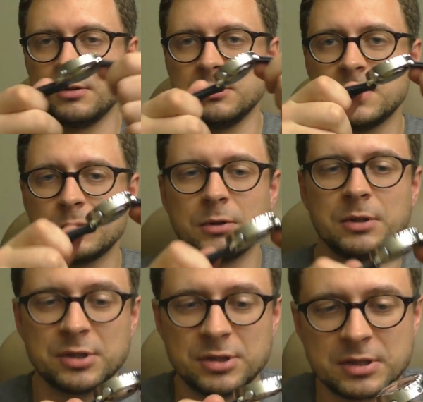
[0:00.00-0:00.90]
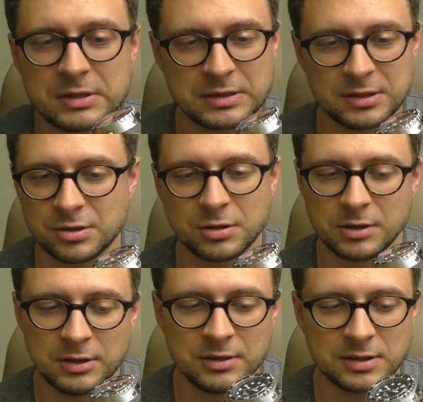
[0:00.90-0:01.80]
This one is just such a
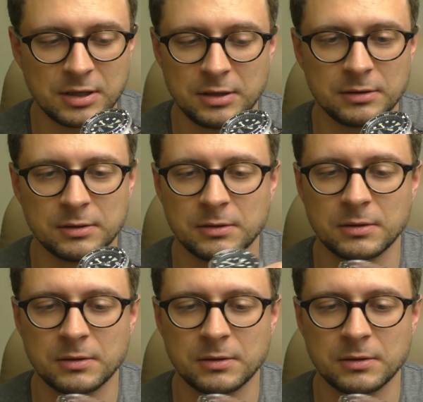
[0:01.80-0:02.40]
great design.